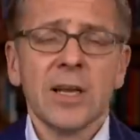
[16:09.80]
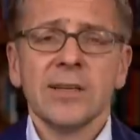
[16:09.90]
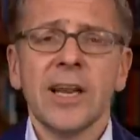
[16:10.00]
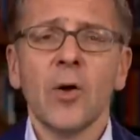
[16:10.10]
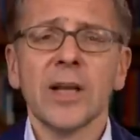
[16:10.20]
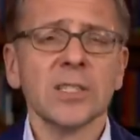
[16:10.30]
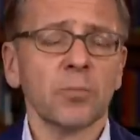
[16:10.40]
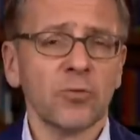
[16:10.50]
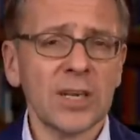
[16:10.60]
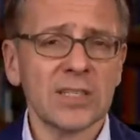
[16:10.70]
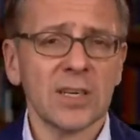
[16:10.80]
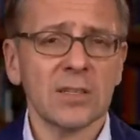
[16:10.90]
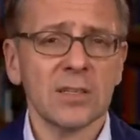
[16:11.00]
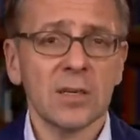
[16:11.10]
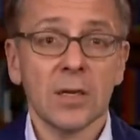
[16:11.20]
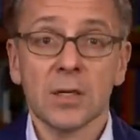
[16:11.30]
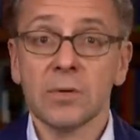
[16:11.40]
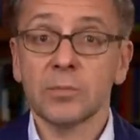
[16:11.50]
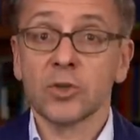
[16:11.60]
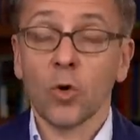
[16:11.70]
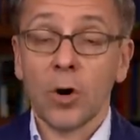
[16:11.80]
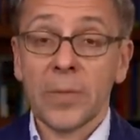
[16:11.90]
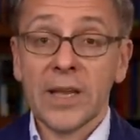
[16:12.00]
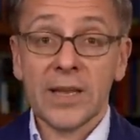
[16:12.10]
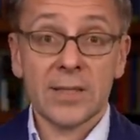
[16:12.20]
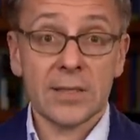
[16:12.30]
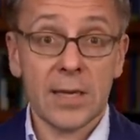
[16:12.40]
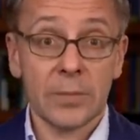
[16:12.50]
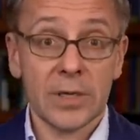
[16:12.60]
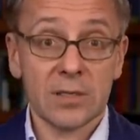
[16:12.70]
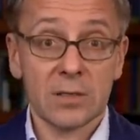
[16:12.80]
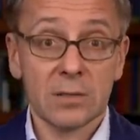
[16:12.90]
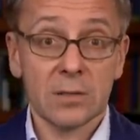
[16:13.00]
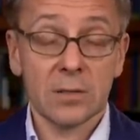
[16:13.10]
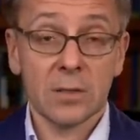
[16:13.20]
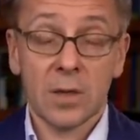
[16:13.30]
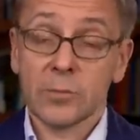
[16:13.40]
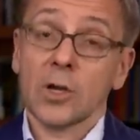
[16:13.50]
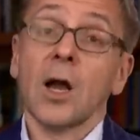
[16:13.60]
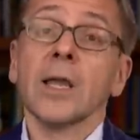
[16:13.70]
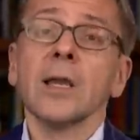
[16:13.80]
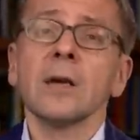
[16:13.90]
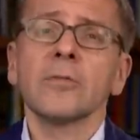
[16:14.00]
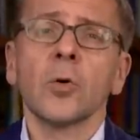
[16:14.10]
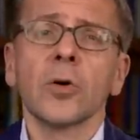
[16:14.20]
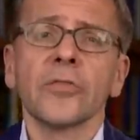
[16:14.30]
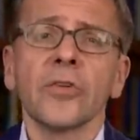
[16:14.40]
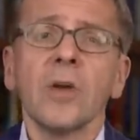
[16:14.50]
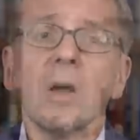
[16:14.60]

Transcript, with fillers: NATO has a precedent of absorbing its enemies. I'm talking, of course,